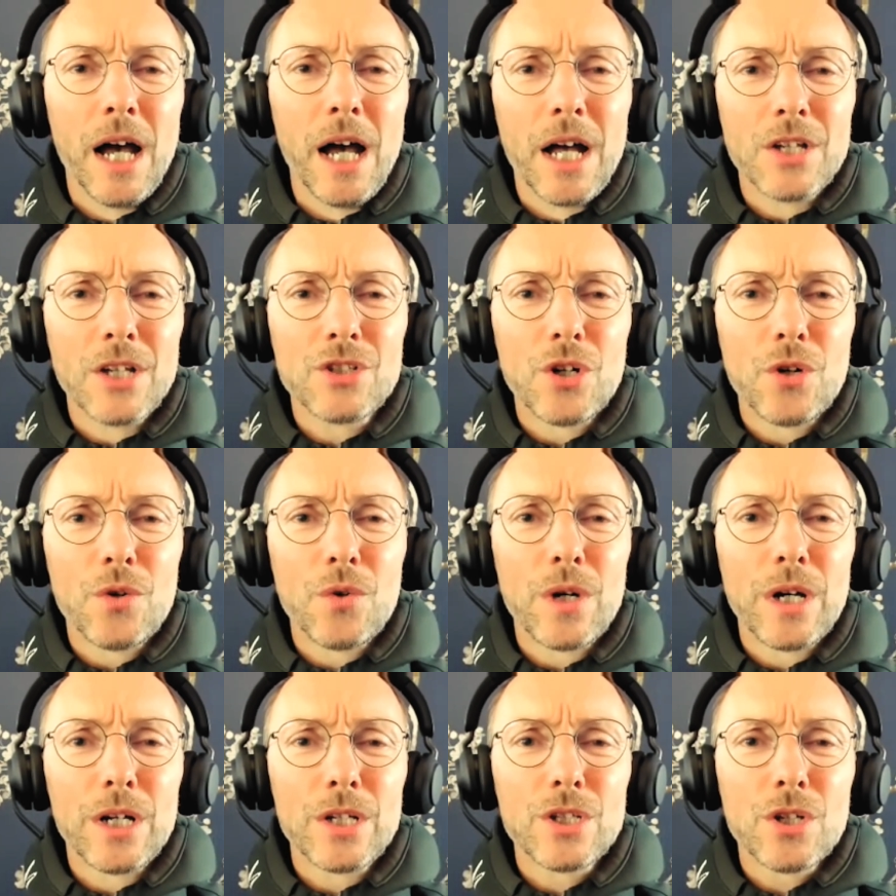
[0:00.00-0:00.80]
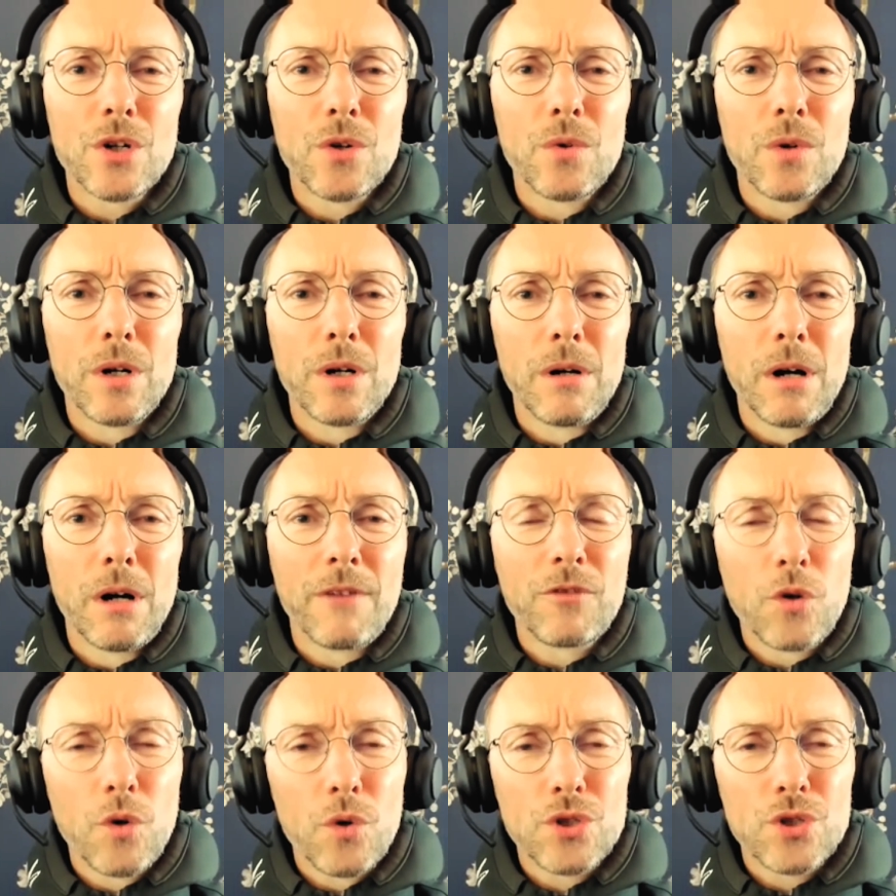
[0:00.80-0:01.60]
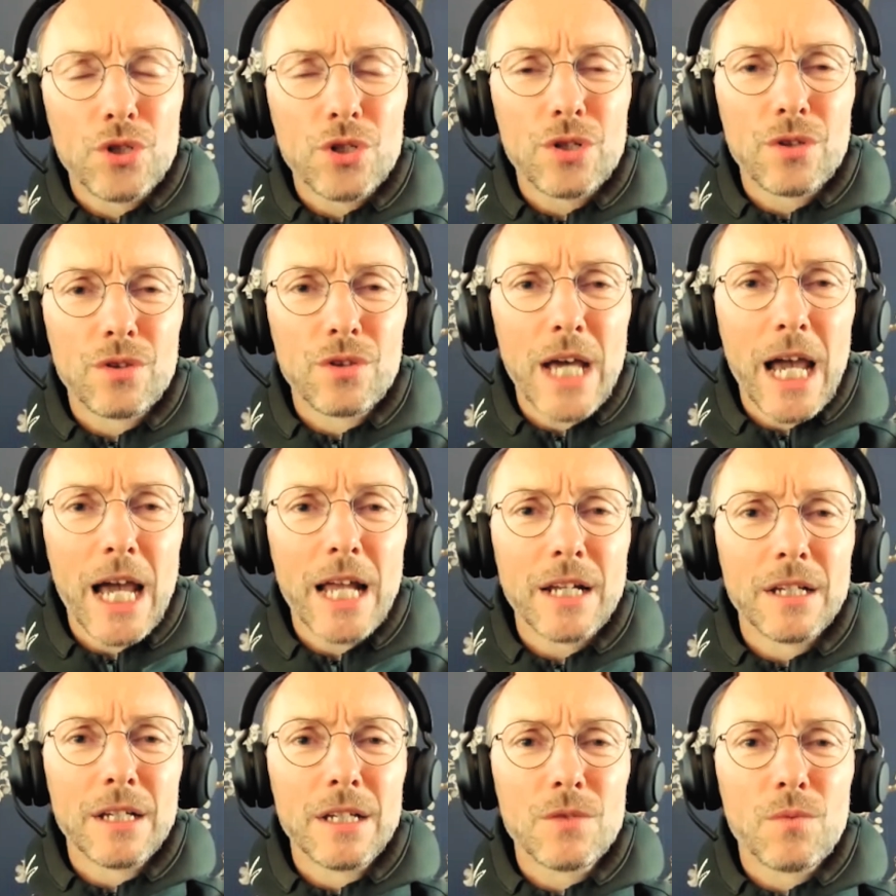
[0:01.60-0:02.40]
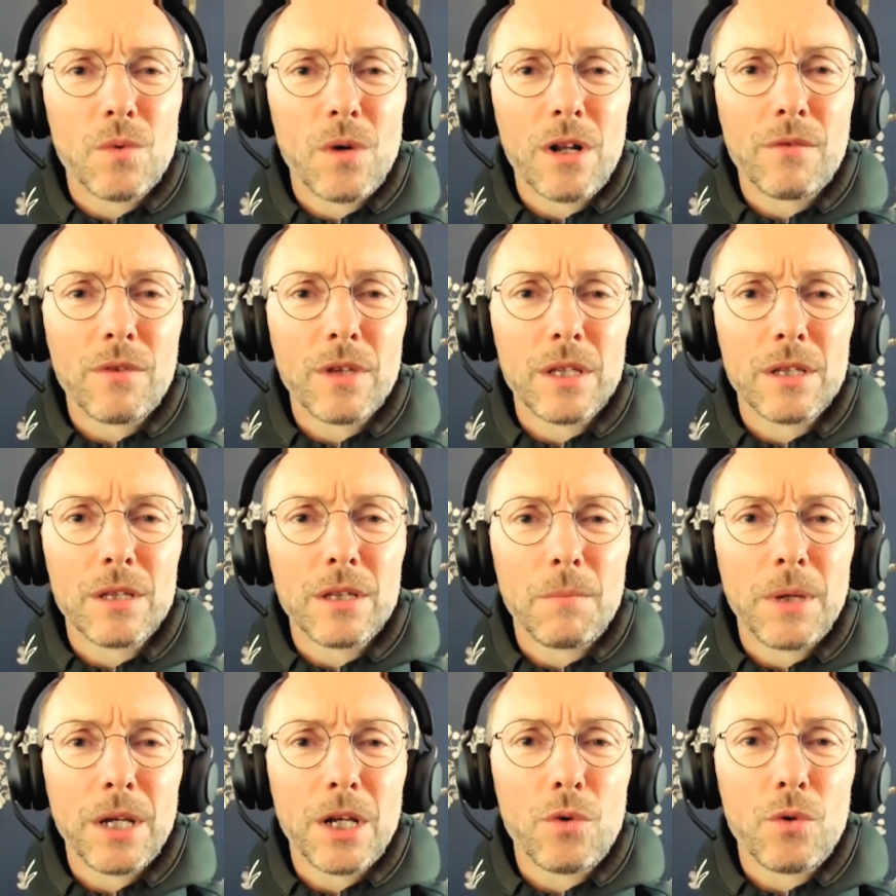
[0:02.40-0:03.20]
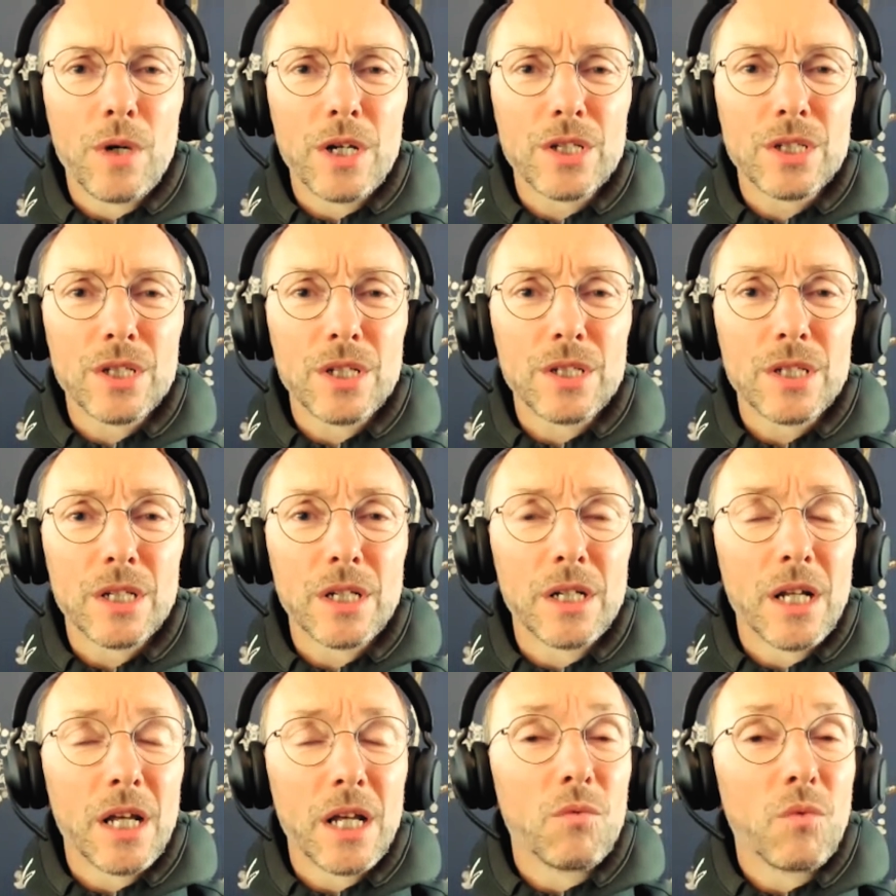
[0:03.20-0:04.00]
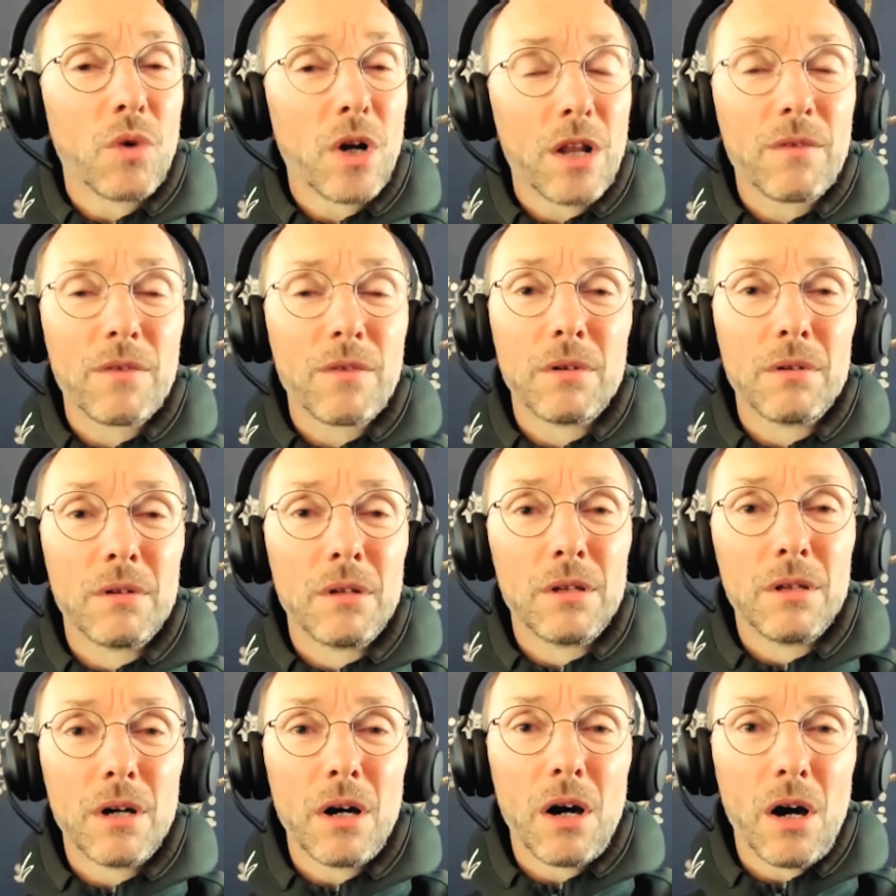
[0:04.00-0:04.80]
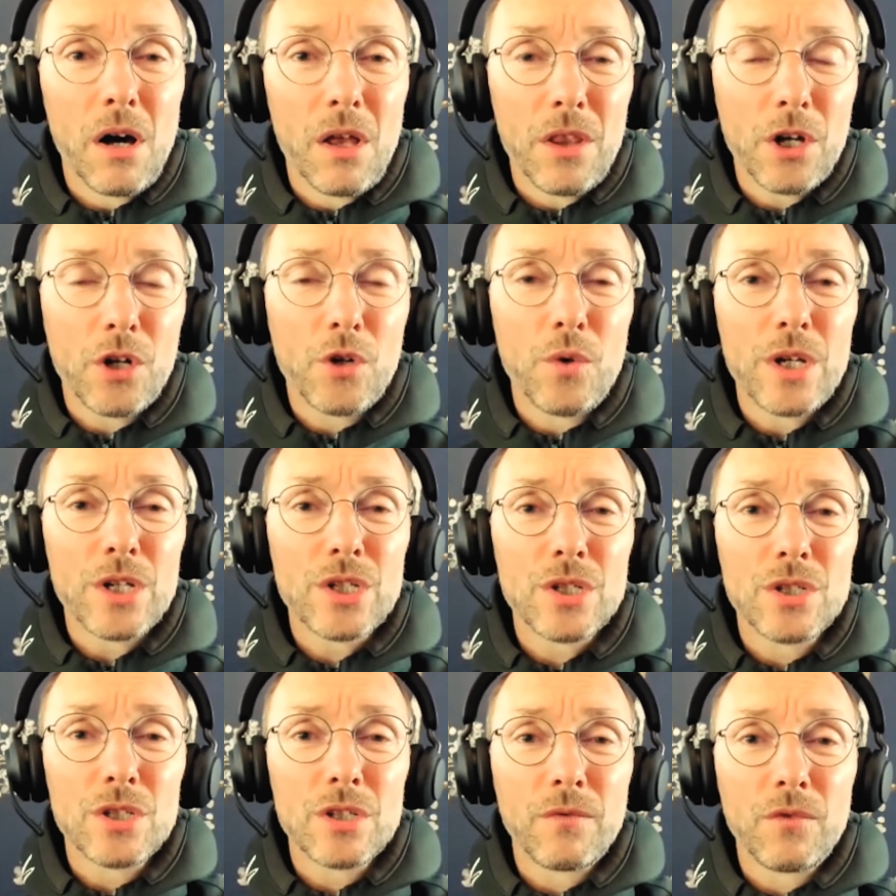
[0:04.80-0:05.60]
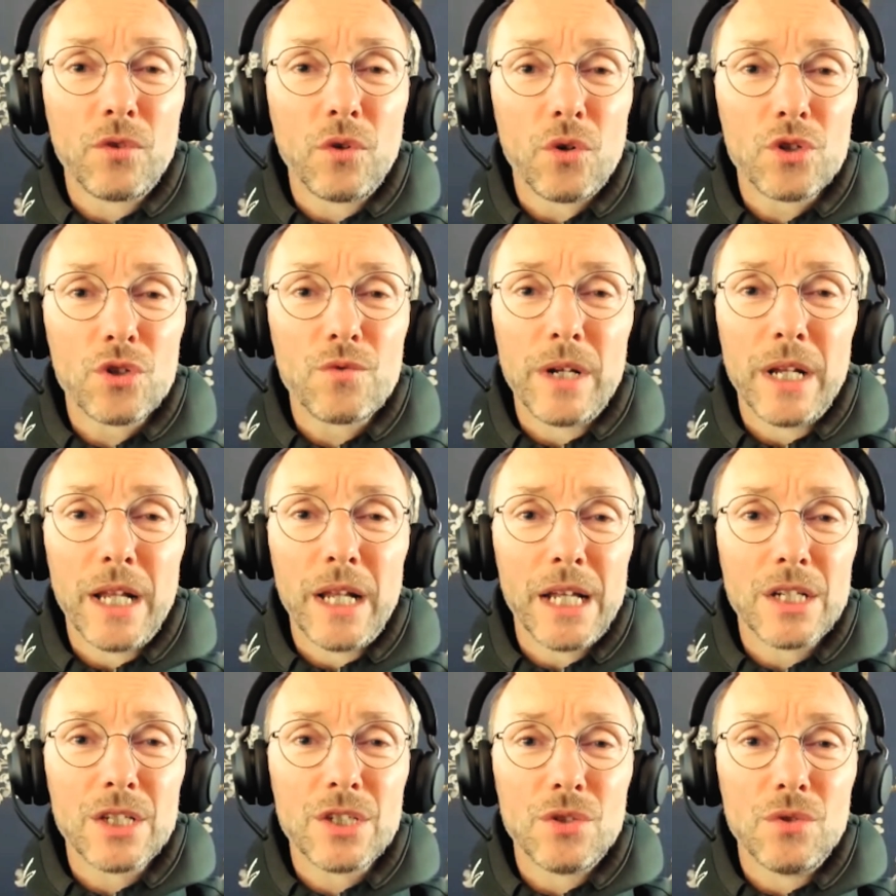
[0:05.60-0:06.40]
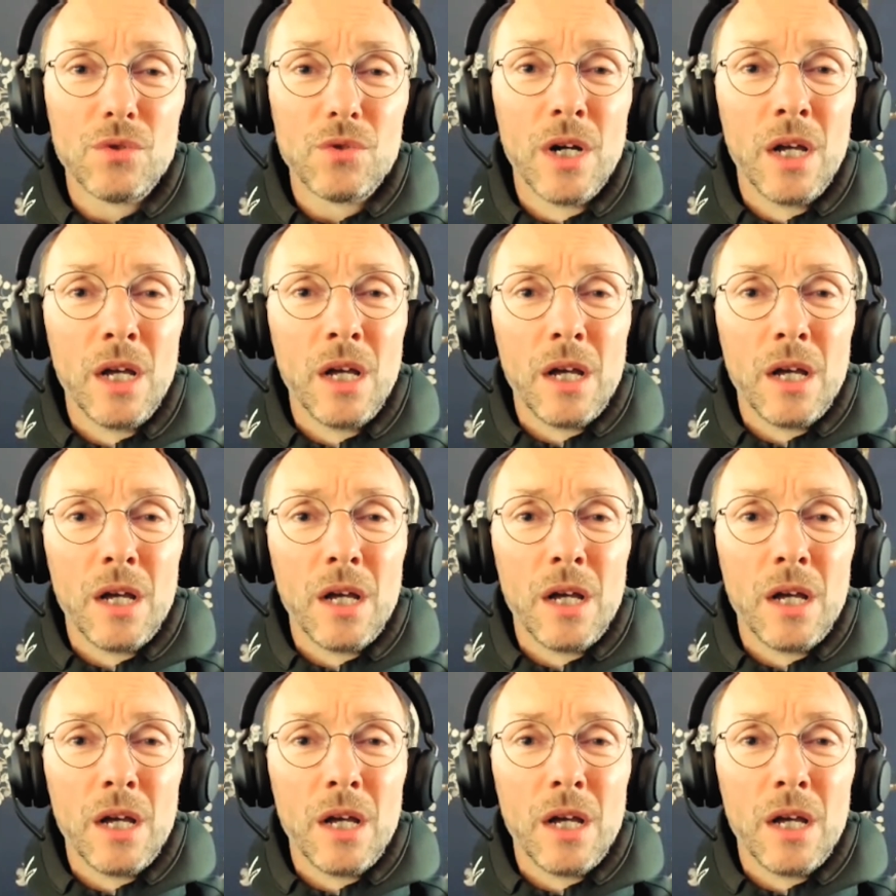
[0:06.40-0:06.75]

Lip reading: So of course that is one of the big questions, and one of the other questions, of course, relates to: